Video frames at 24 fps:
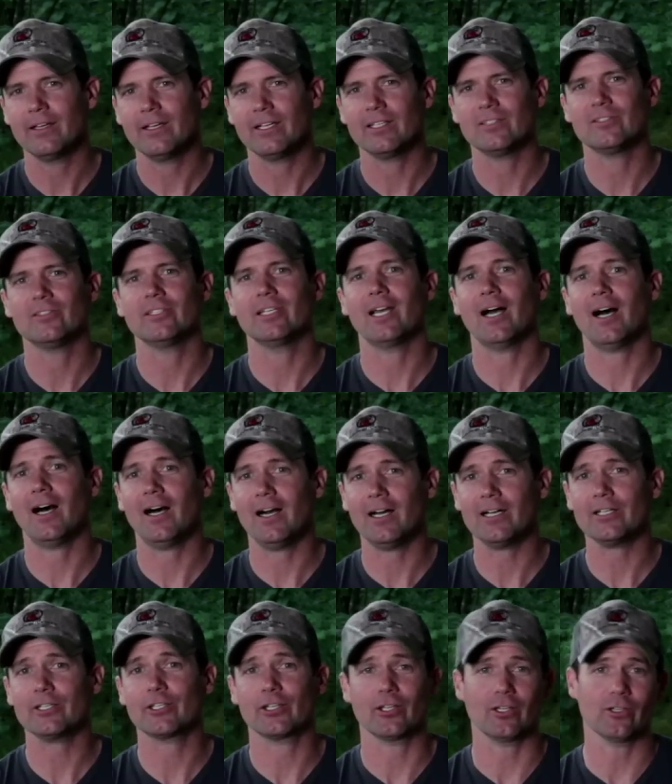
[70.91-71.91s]
is the
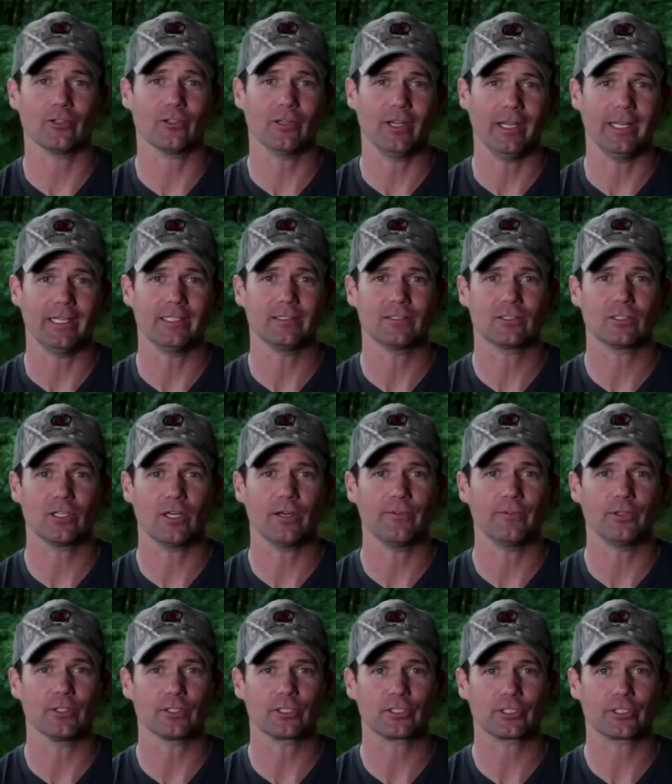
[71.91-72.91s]
ocular lens
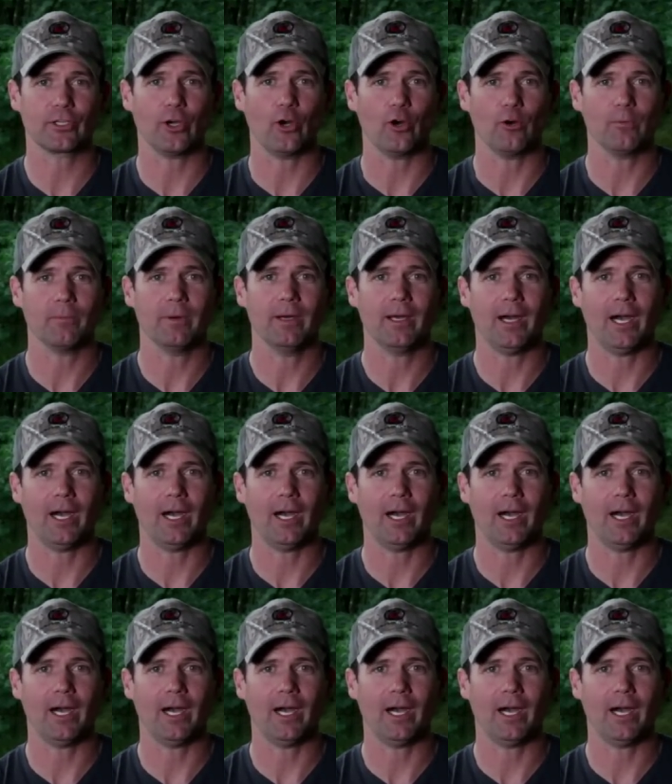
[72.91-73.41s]
of your scope.